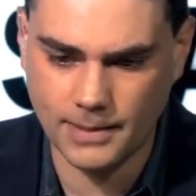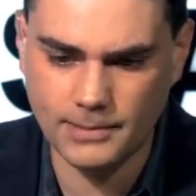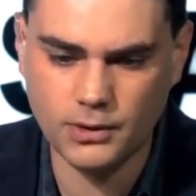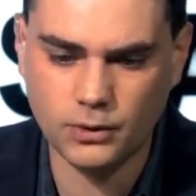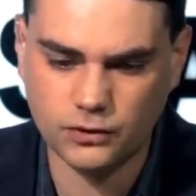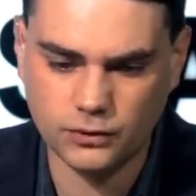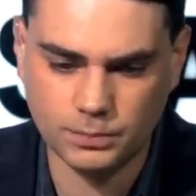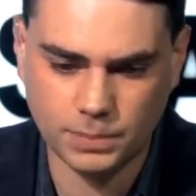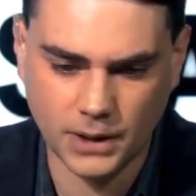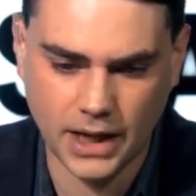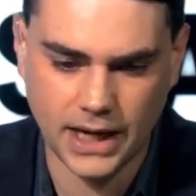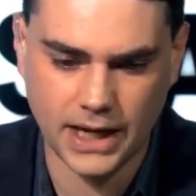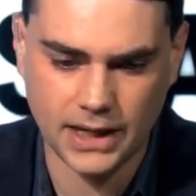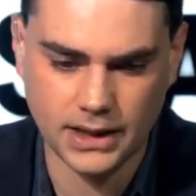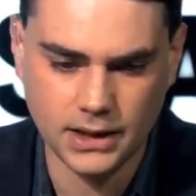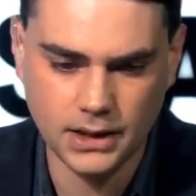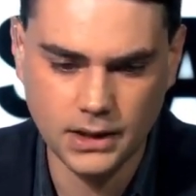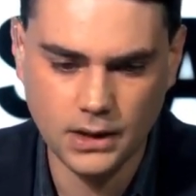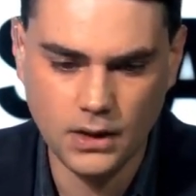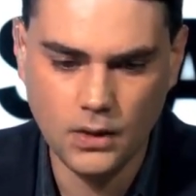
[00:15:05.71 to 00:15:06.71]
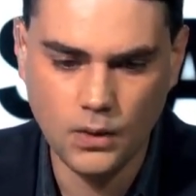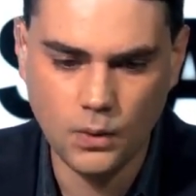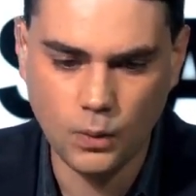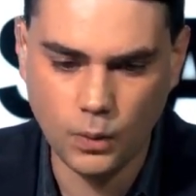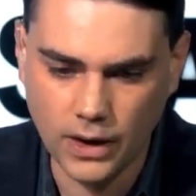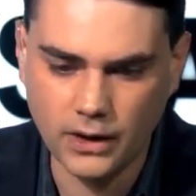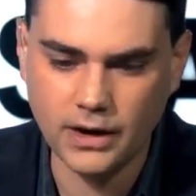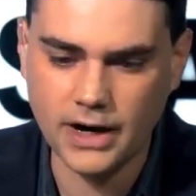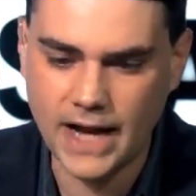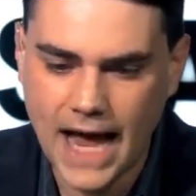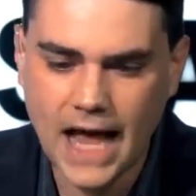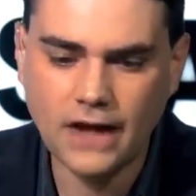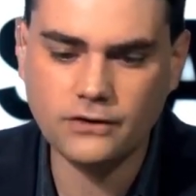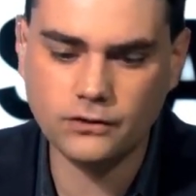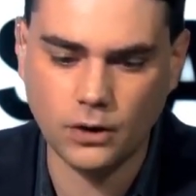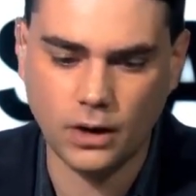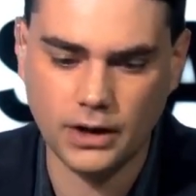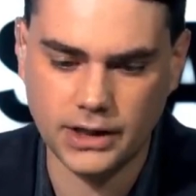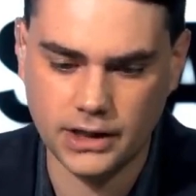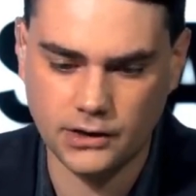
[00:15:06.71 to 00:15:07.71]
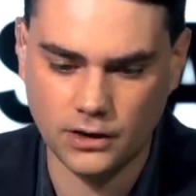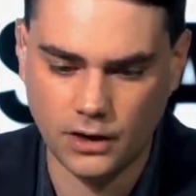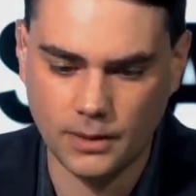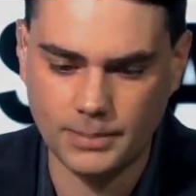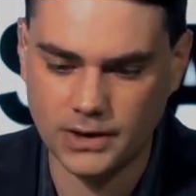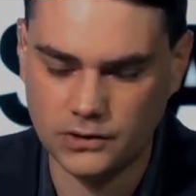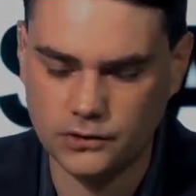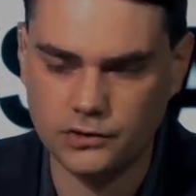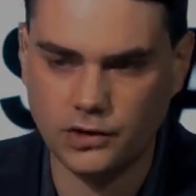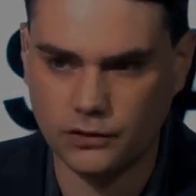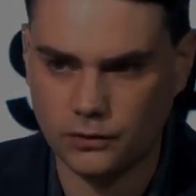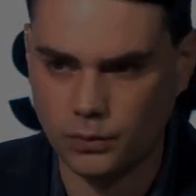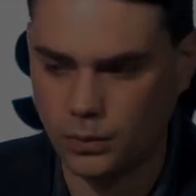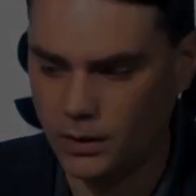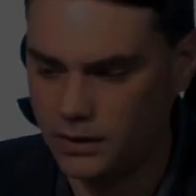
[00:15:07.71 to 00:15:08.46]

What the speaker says: And I'm going to explain where it has gone in Europe in just